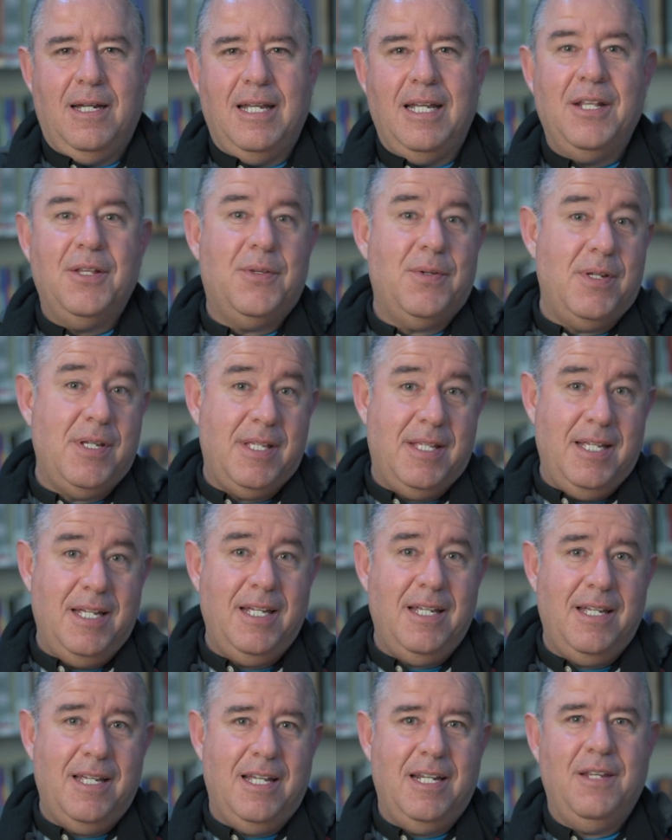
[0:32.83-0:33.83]

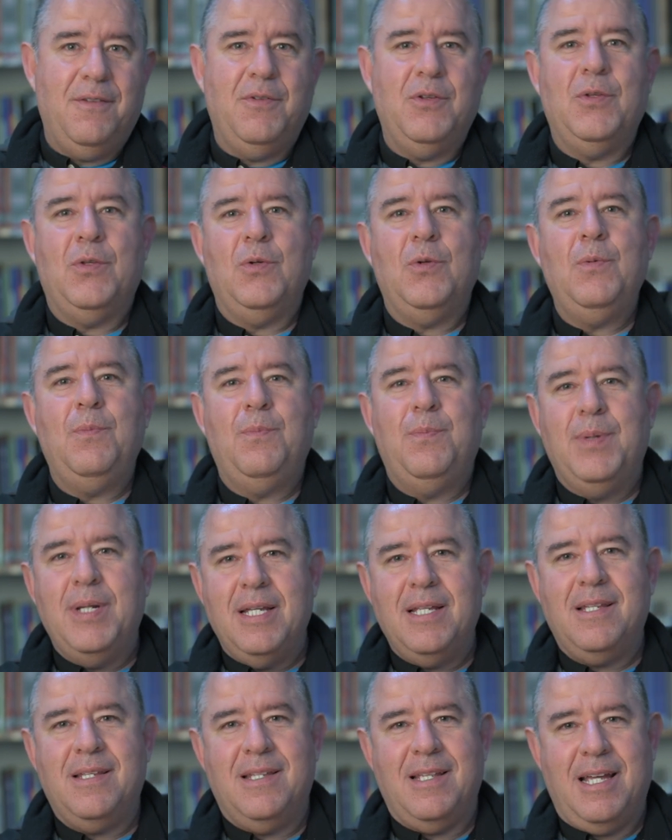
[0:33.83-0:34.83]
interesting, and if you do,
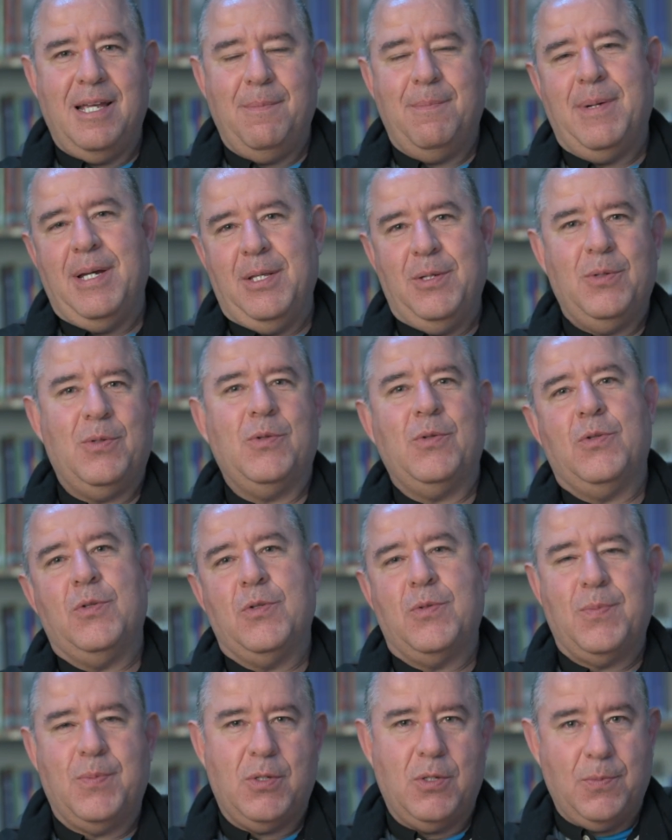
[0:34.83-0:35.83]
please, I invite you to
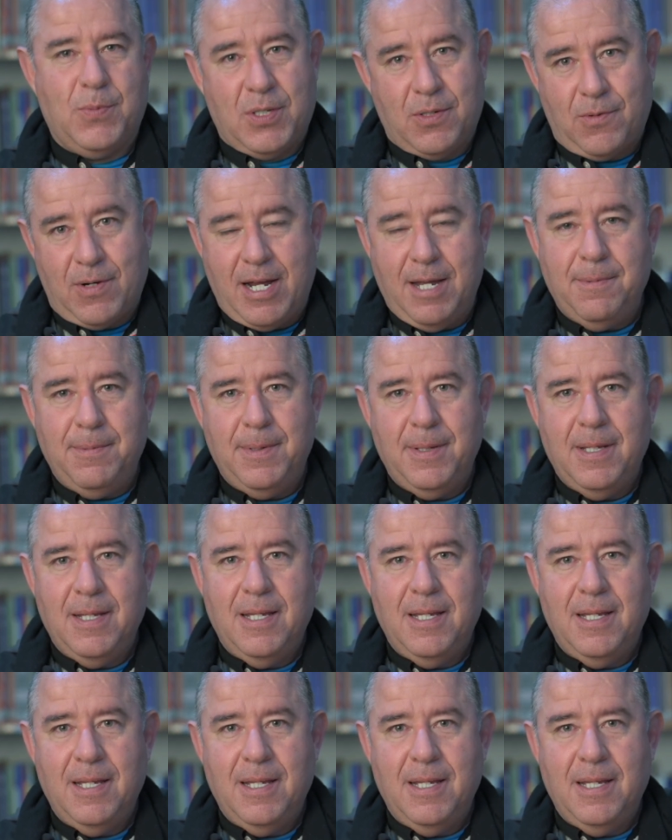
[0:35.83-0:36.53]
subscribe.